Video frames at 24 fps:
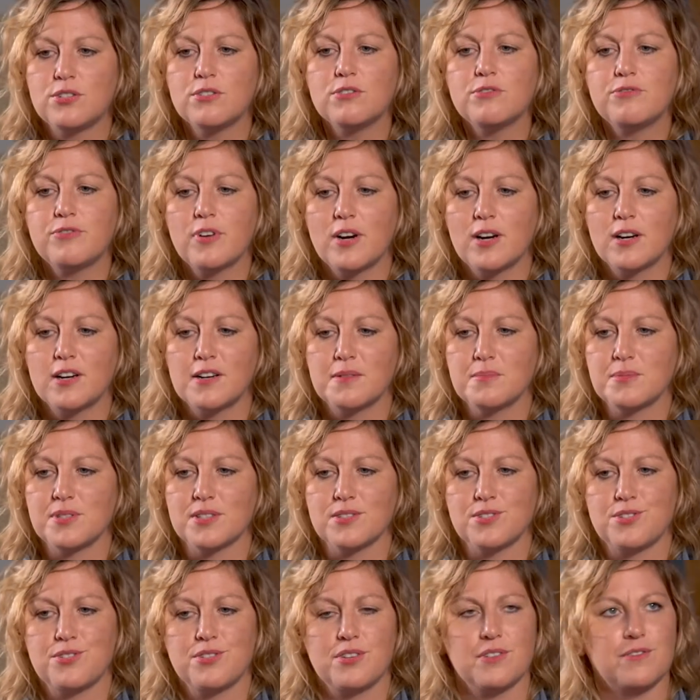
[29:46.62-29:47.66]
farms
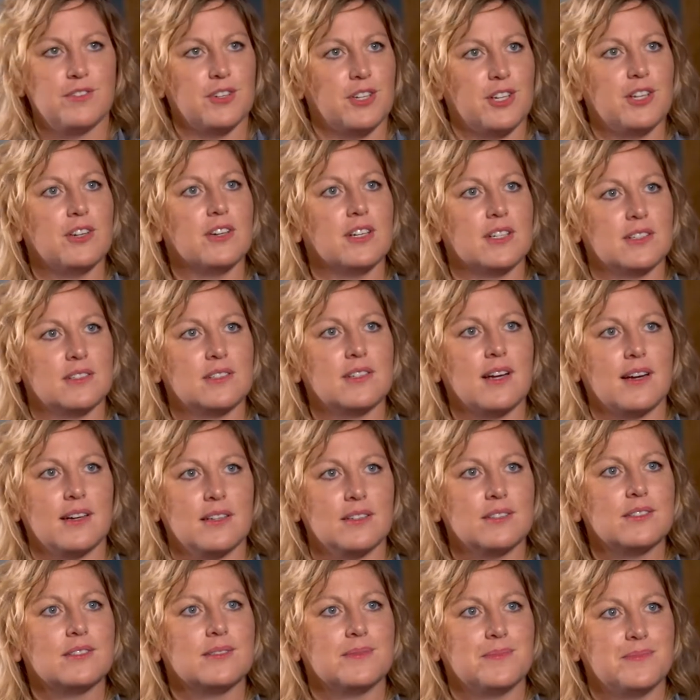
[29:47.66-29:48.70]
and 2 different curing styles.